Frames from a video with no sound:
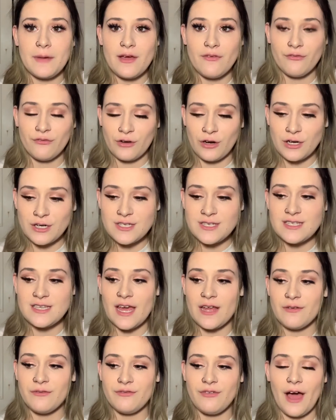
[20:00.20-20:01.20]
my first
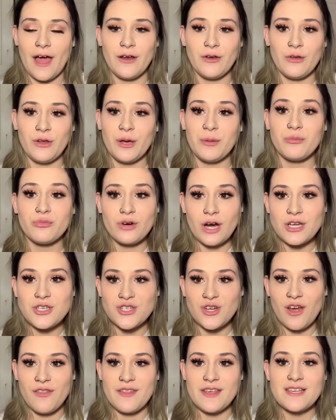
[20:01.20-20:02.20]
and final
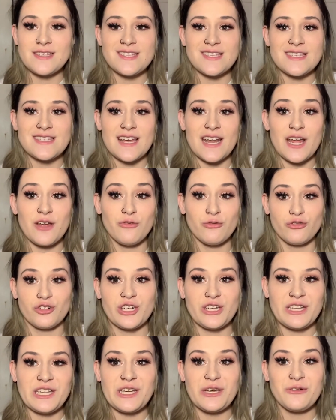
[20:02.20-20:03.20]
impression on this is that I
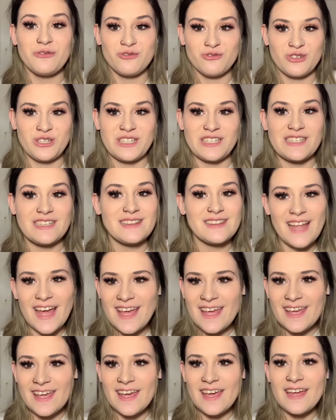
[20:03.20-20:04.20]
really, really
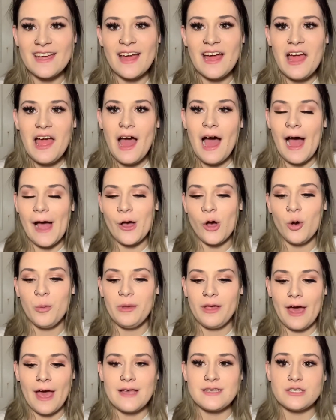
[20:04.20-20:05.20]
like it. I
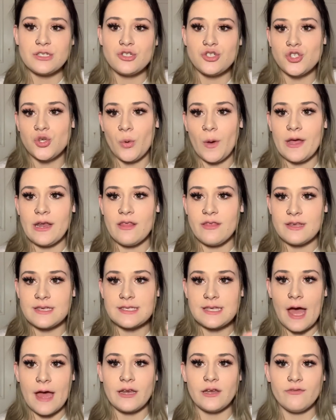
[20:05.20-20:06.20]
hope you guys enjoyed
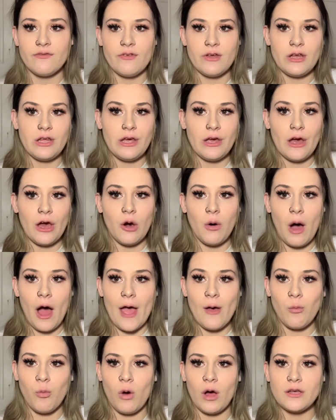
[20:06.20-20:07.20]
this kind of video.
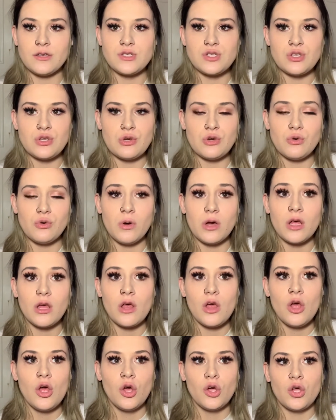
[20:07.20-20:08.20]
I want to
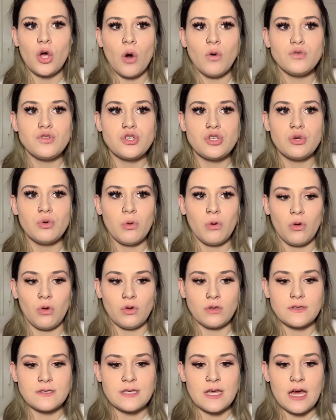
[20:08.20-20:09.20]
go to
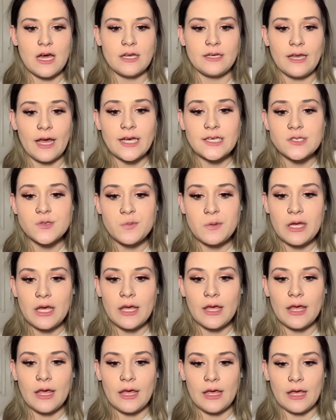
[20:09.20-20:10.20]
Ulta next
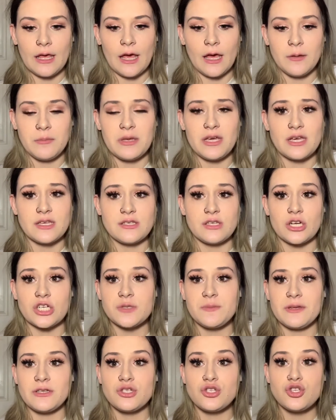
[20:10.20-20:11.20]
week, and because
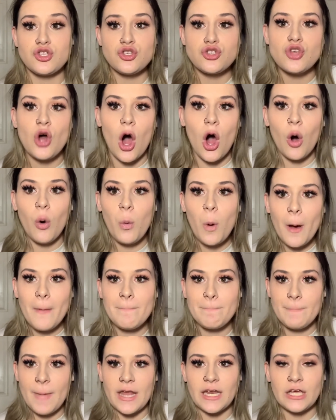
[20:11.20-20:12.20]
there's been so
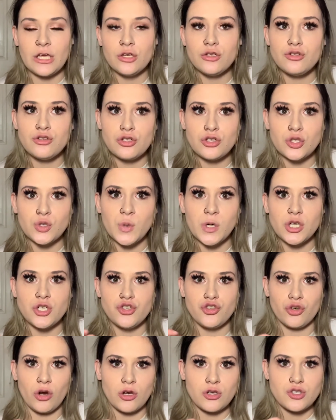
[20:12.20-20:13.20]
many new
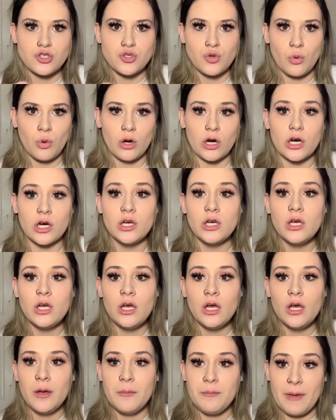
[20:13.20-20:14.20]
drugstore
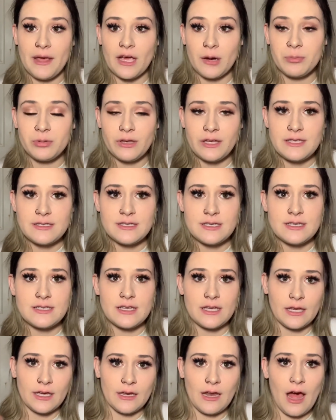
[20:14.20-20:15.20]
makeup
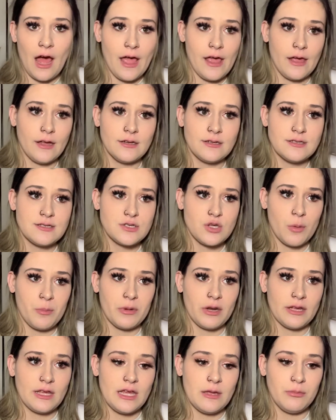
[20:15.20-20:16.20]
releases and high-end, so I'm
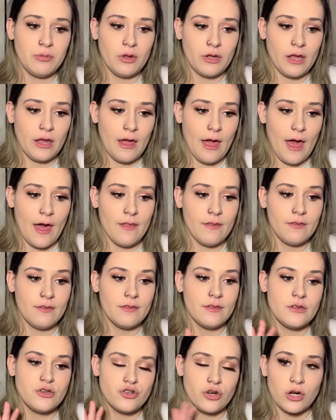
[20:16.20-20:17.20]
gonna keep looking at
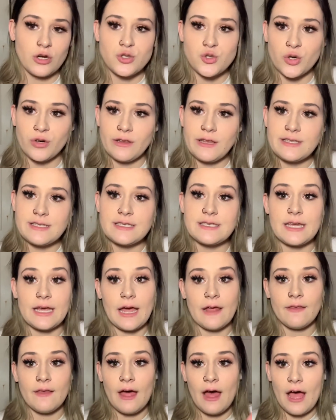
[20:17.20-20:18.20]
the drugstore releases
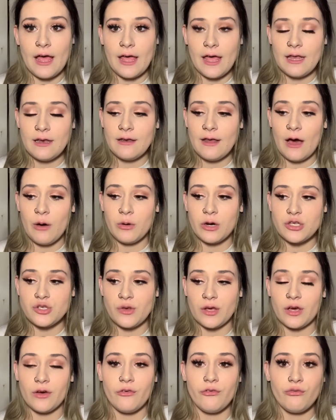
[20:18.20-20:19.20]
and the high-end. I want to
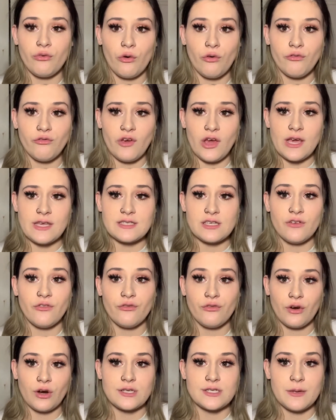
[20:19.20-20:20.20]
do like a full face
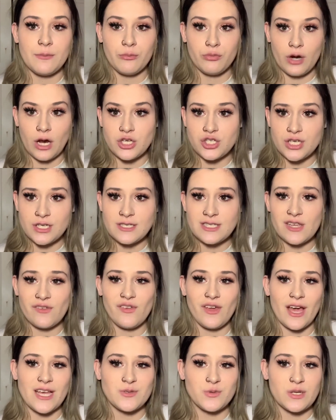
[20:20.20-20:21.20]
of first impressions. If
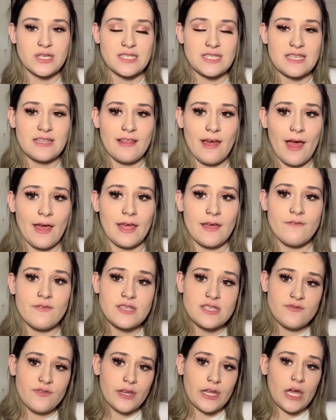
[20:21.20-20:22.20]
you guys want to see that, give
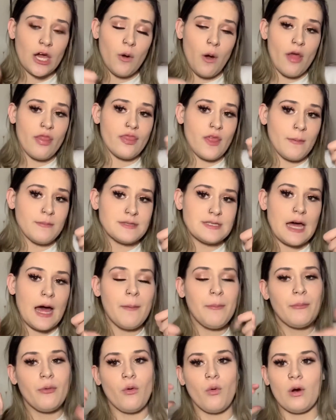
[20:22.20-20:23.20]
this video a thumbs
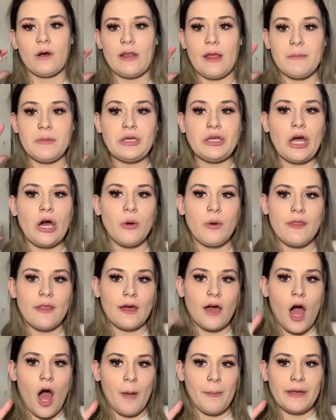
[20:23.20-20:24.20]
up or let me know in
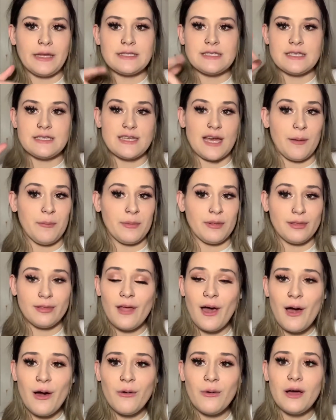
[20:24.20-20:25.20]
the comments down
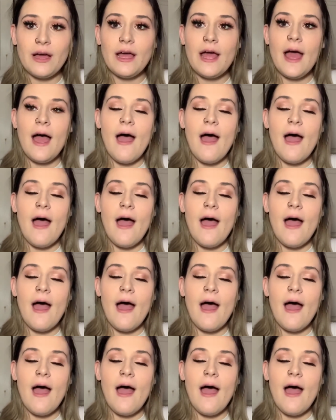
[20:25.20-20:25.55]
below.